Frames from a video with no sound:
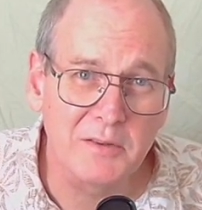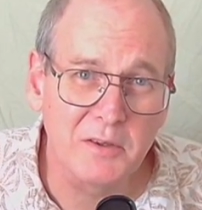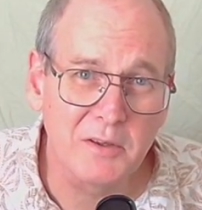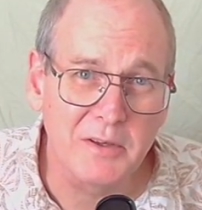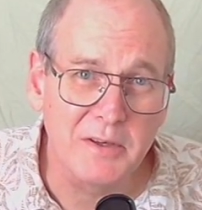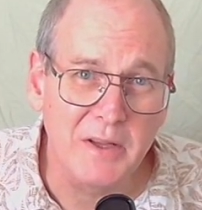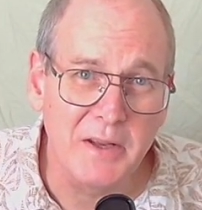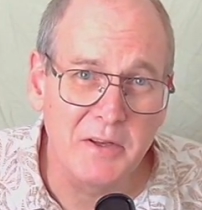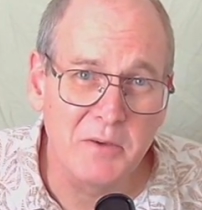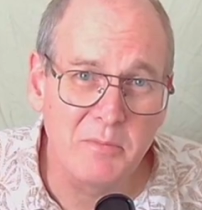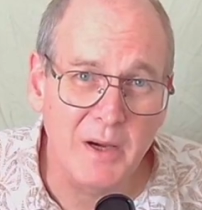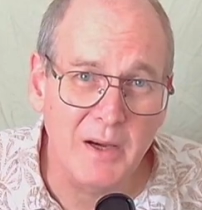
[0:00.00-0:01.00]
little
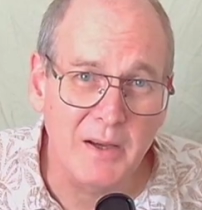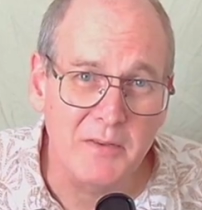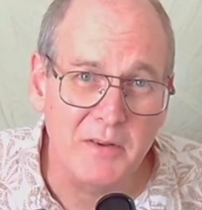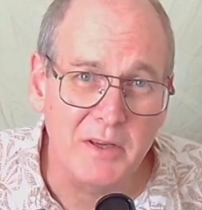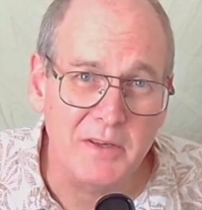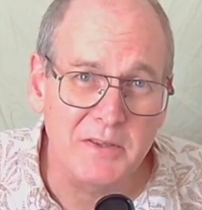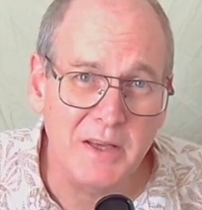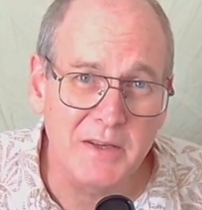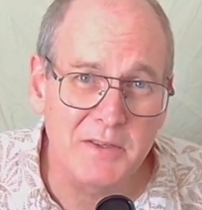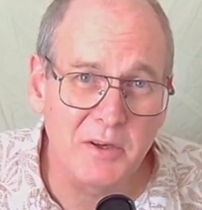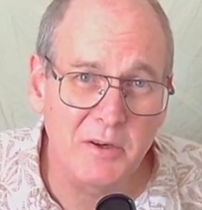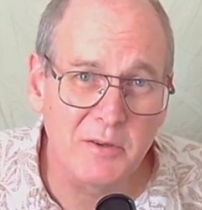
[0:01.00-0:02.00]
addendum on the
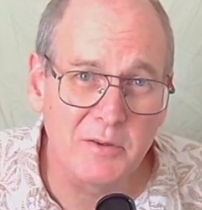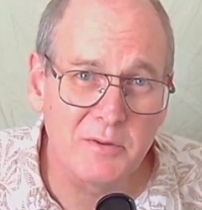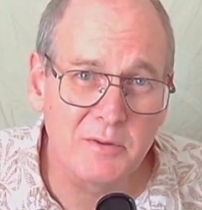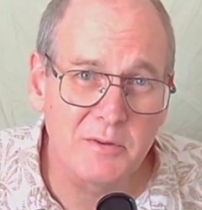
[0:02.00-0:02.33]
Tento